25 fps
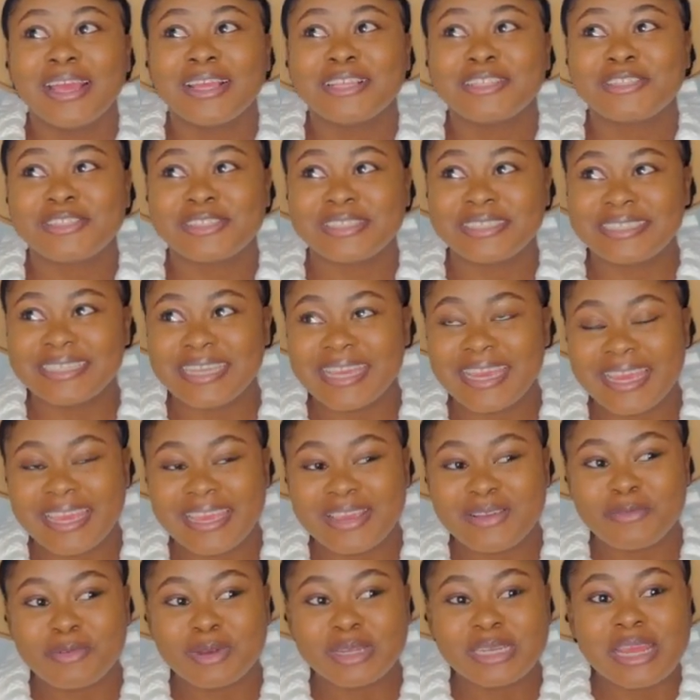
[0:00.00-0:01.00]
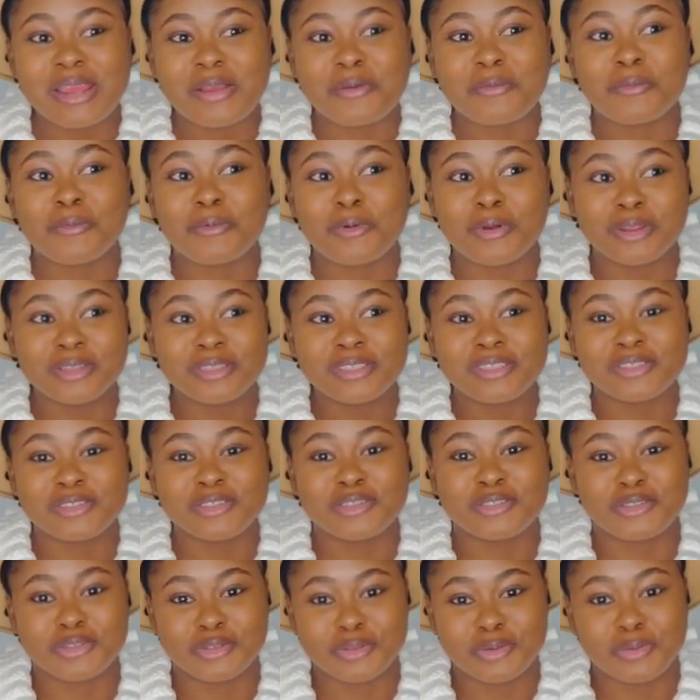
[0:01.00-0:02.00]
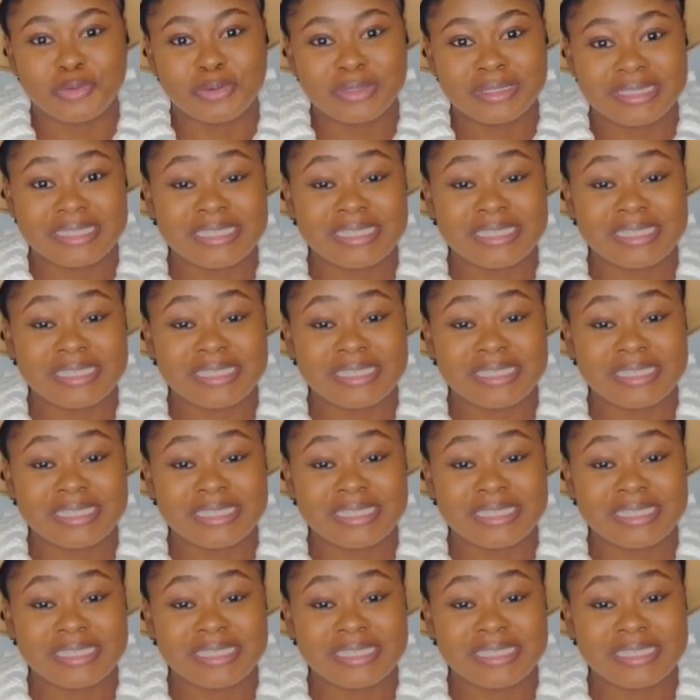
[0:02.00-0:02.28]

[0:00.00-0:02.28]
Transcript: today, what I want to do,